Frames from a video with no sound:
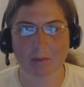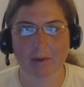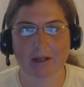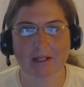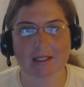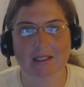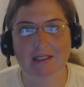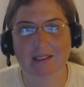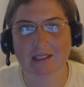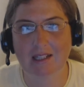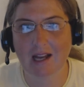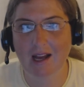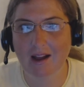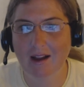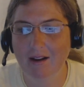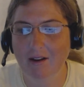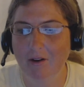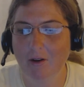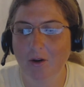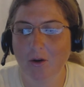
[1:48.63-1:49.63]
but it's
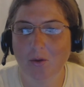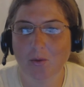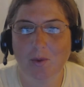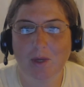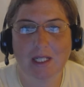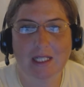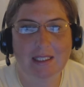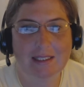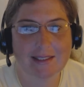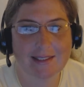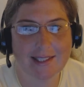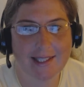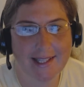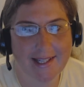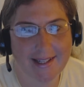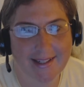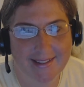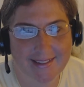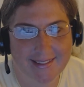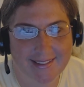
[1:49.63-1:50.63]
not always
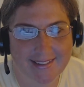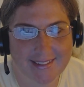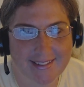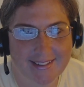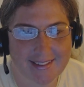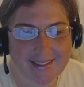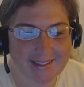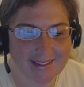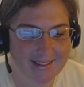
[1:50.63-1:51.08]
there.